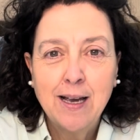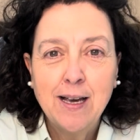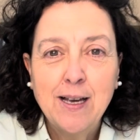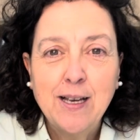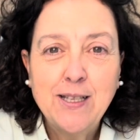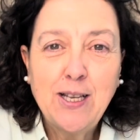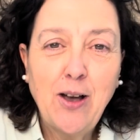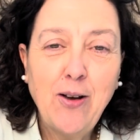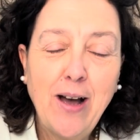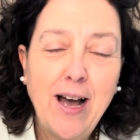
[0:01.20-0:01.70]

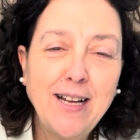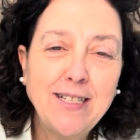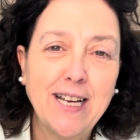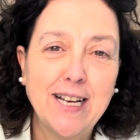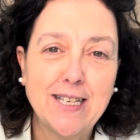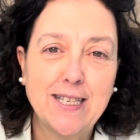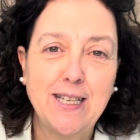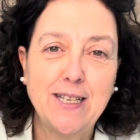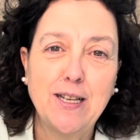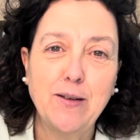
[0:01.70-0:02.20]
So our
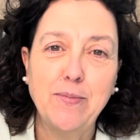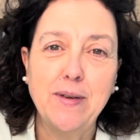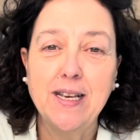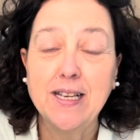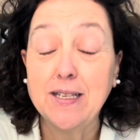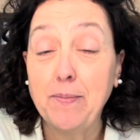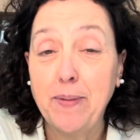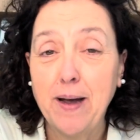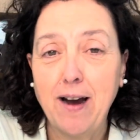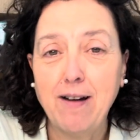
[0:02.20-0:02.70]
tax system is
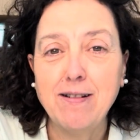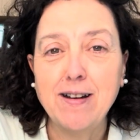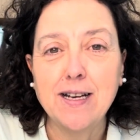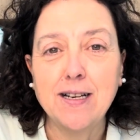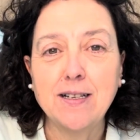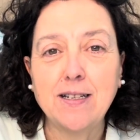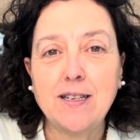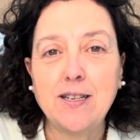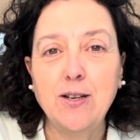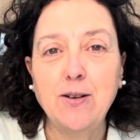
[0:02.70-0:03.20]
a barrier
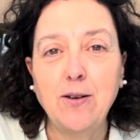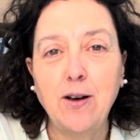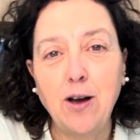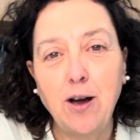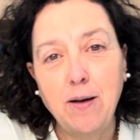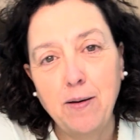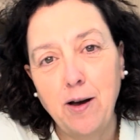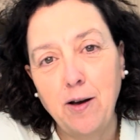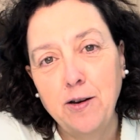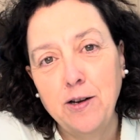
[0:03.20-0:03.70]
to
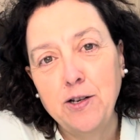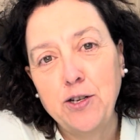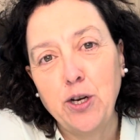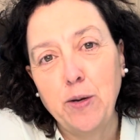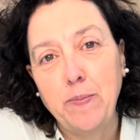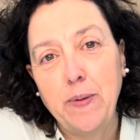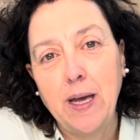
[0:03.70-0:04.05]
home ownership,